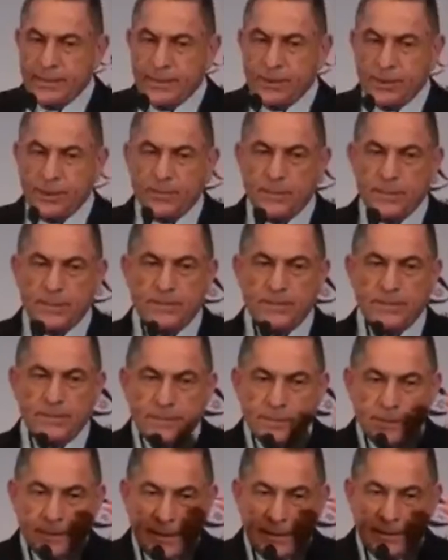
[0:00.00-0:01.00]
texture, but
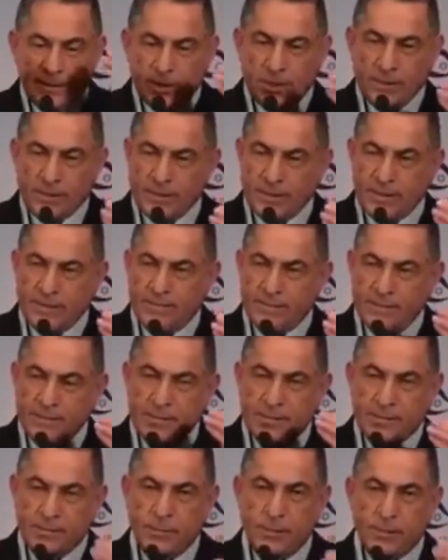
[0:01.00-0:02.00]
I'll just give
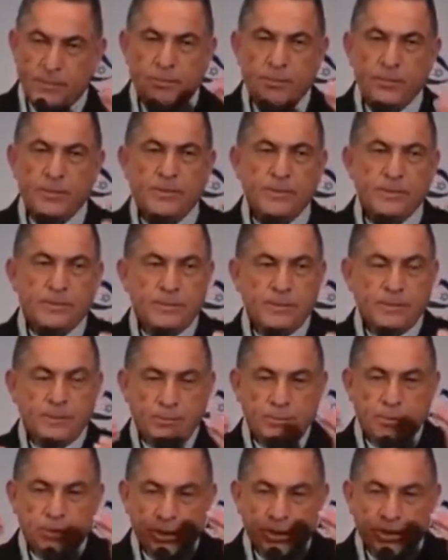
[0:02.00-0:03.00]
the three
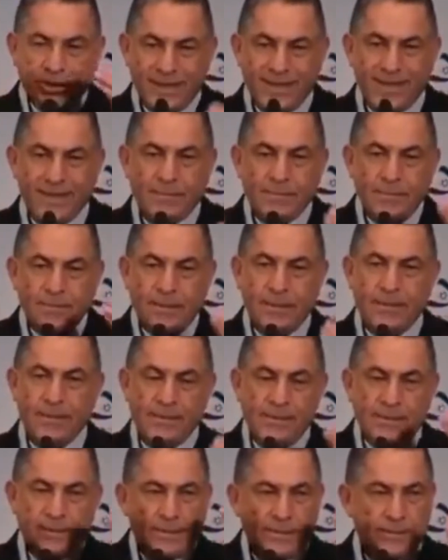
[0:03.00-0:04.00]
principles which enable
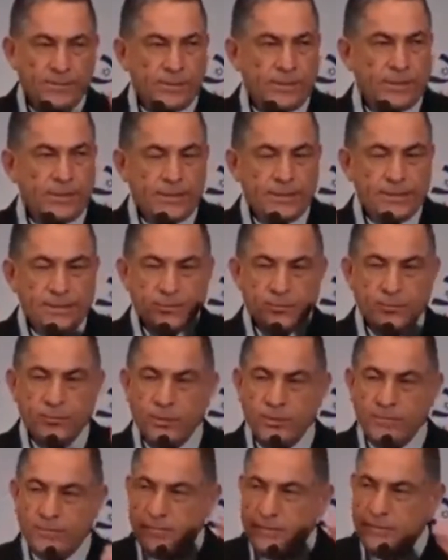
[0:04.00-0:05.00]
us Israelis to
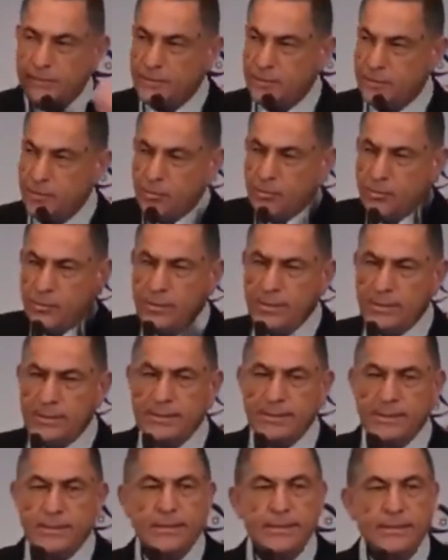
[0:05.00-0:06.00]
live so
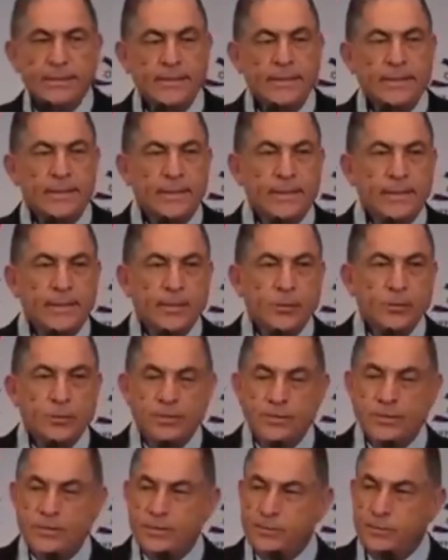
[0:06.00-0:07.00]
easily
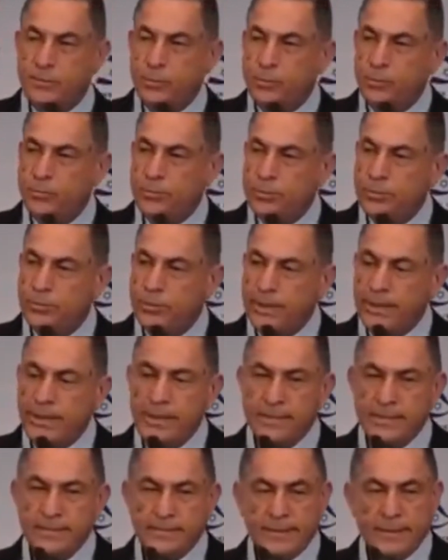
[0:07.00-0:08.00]
with this brutal
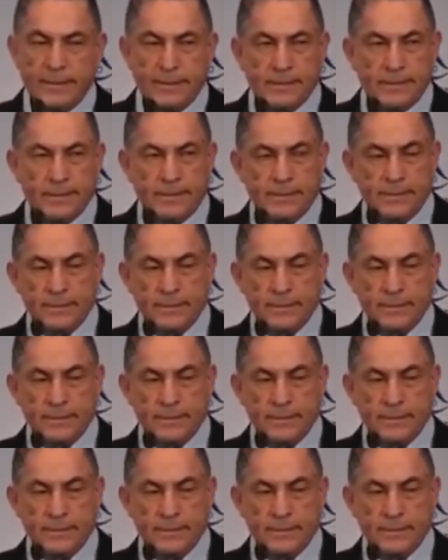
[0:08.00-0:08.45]
reality.